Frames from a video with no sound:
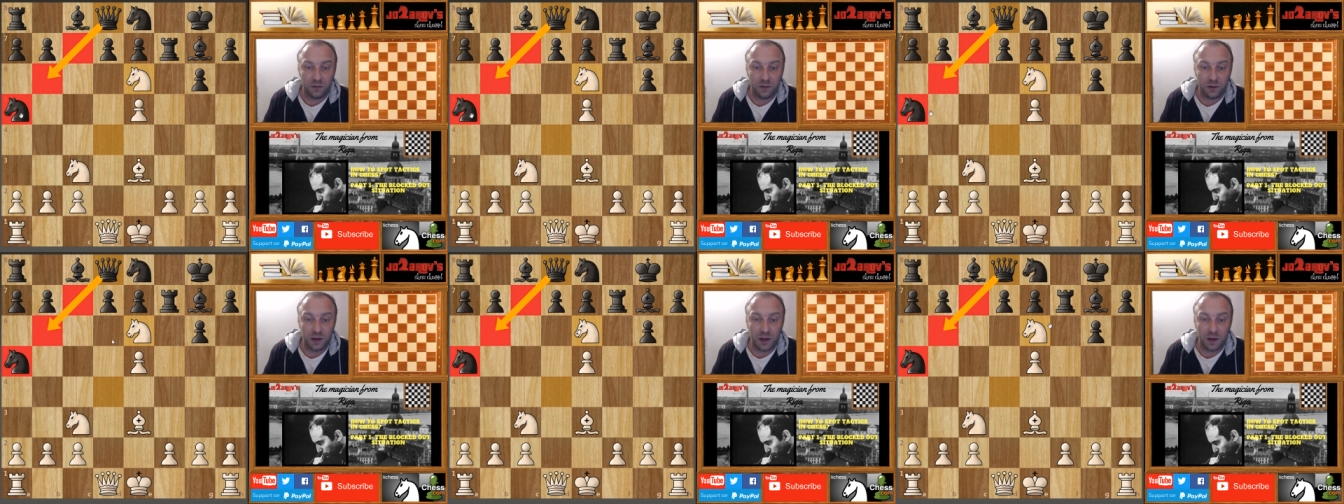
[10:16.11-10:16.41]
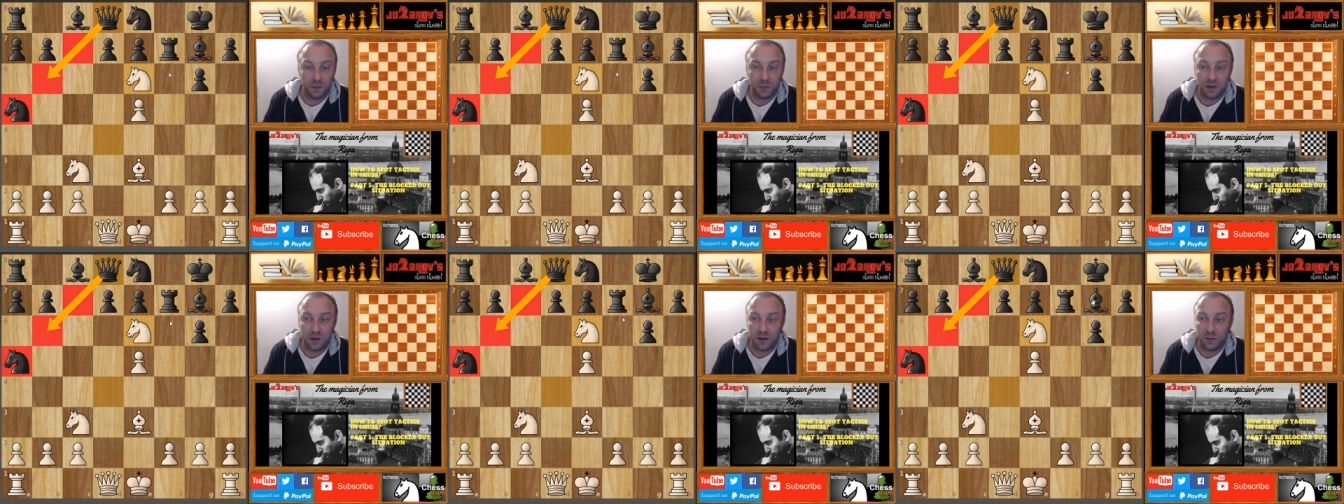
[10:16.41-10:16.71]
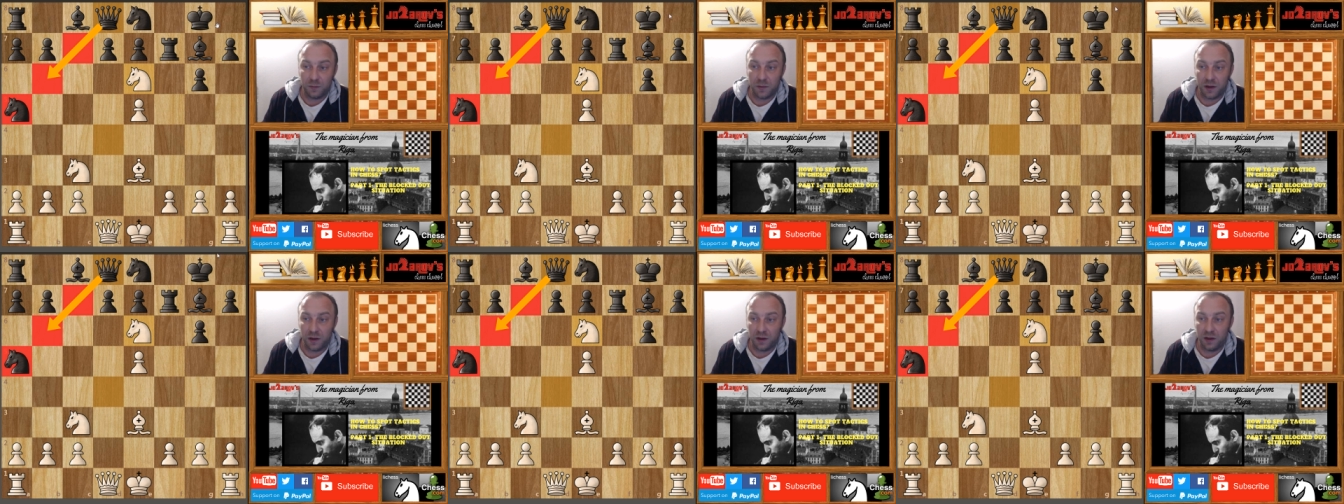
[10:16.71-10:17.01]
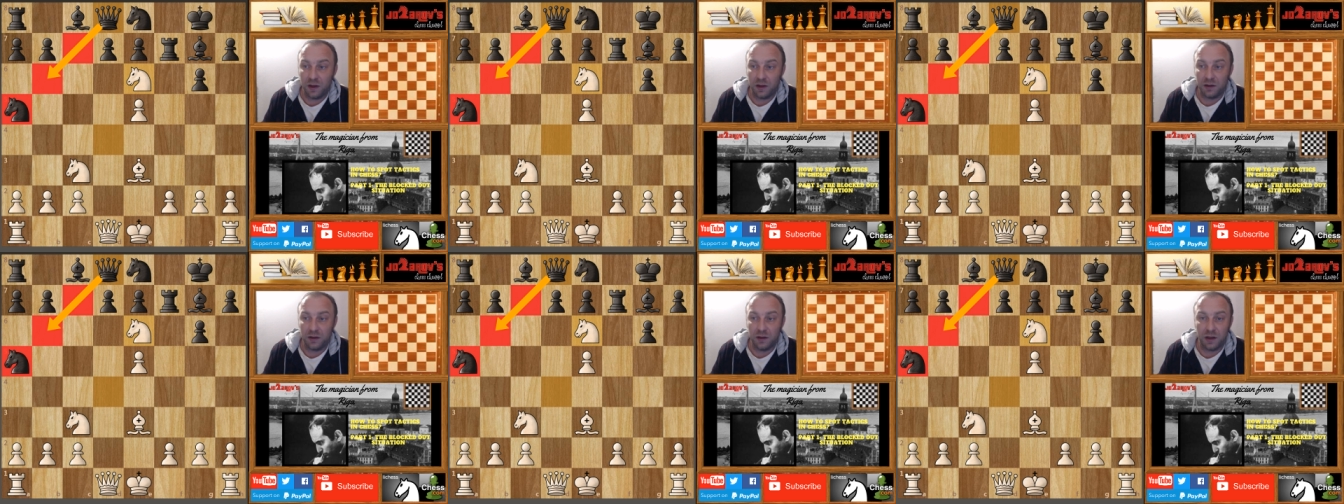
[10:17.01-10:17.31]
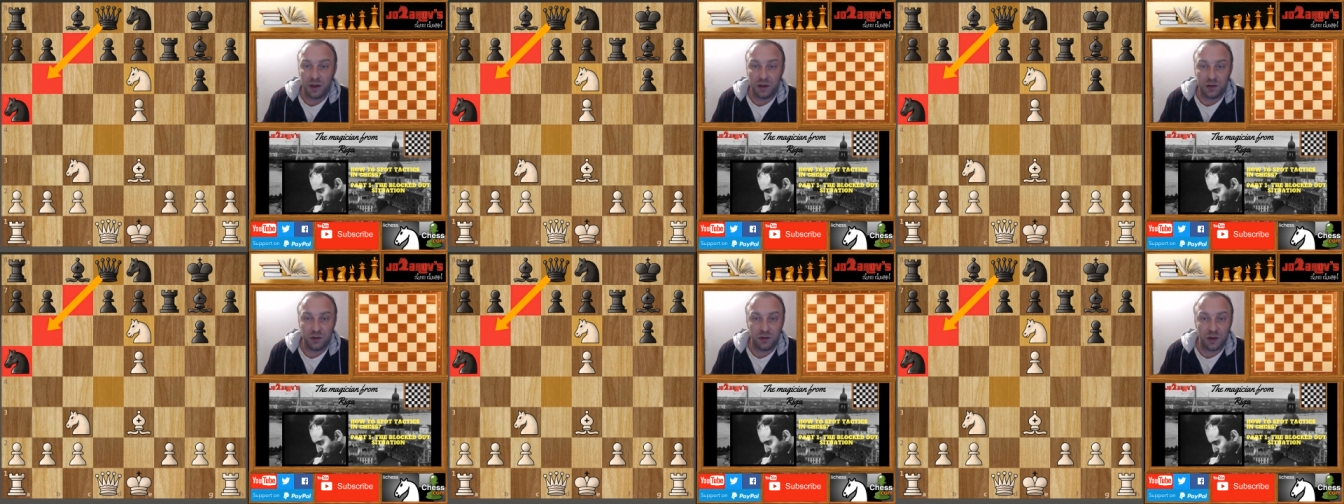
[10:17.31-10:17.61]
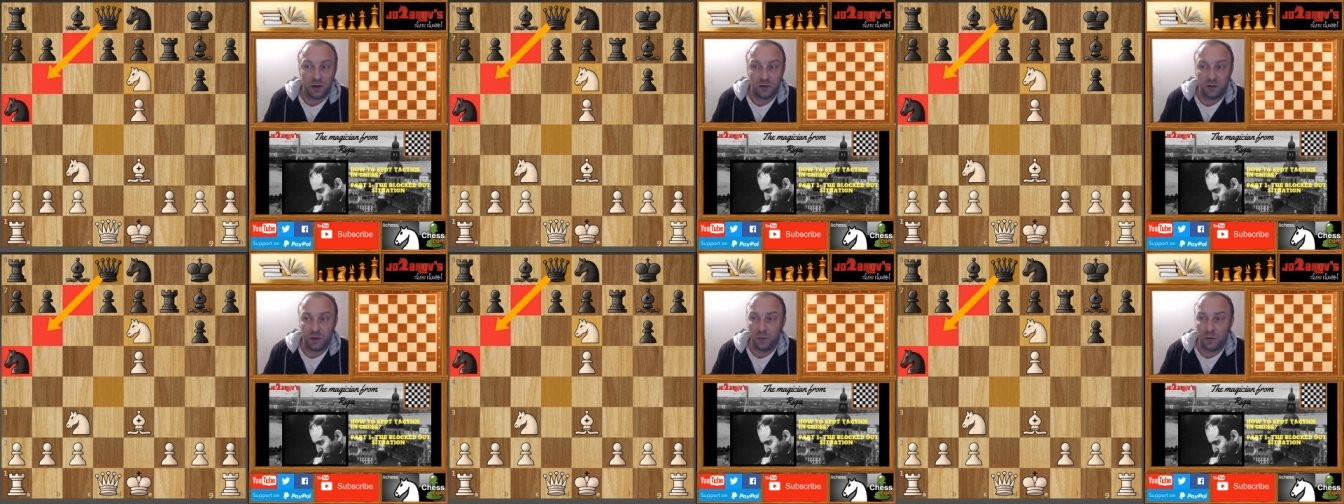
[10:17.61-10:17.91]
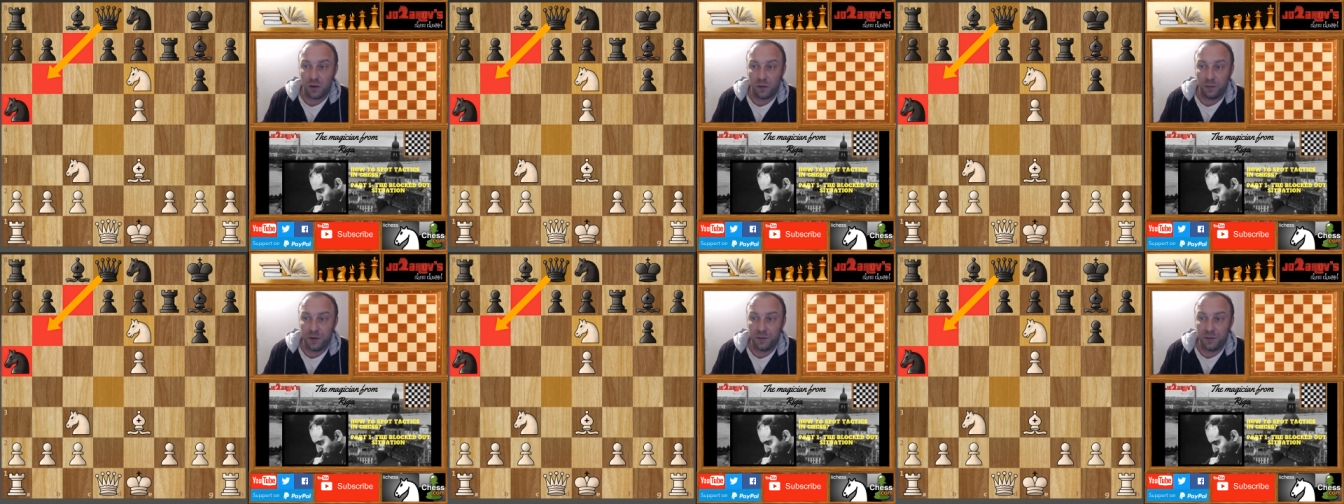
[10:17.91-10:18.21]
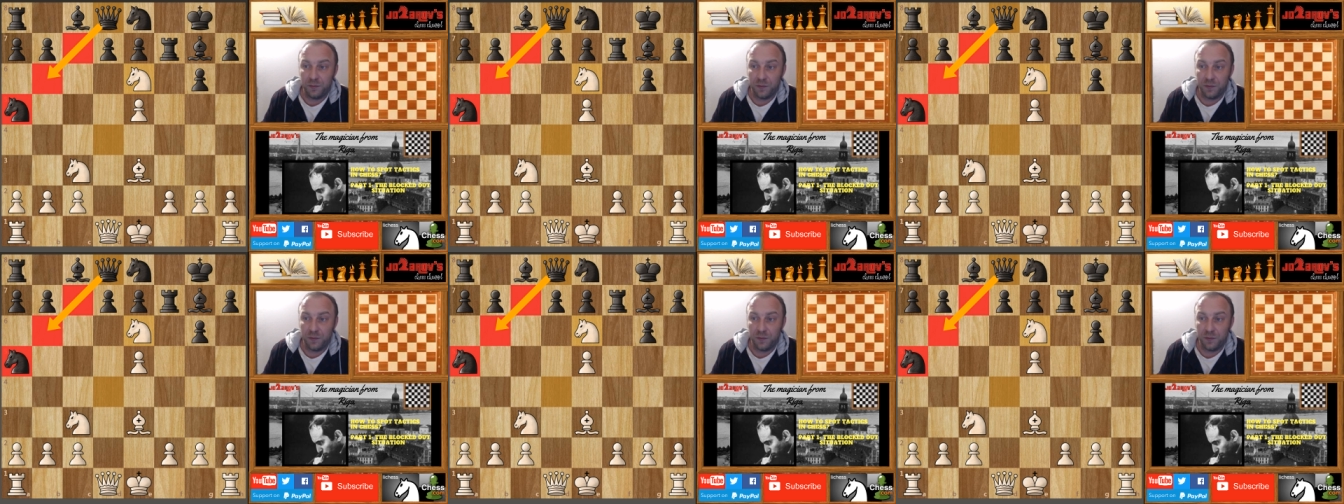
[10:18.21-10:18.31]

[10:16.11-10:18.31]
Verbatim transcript: game here by the legendary Bobby